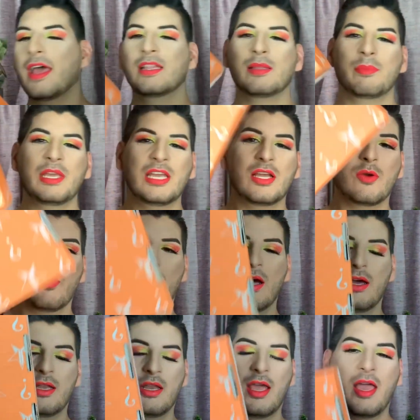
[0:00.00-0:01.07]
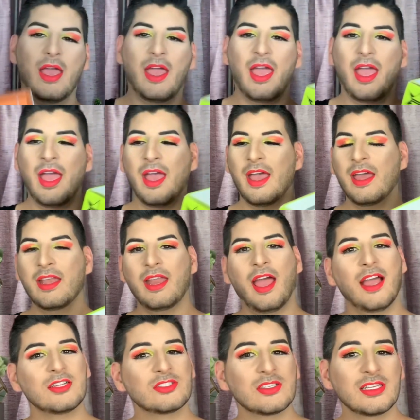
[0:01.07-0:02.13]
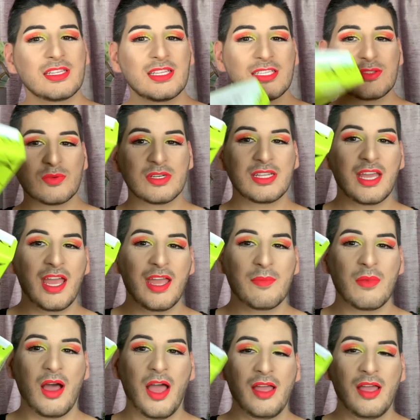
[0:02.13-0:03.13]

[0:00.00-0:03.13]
and the big one, and actually this one came,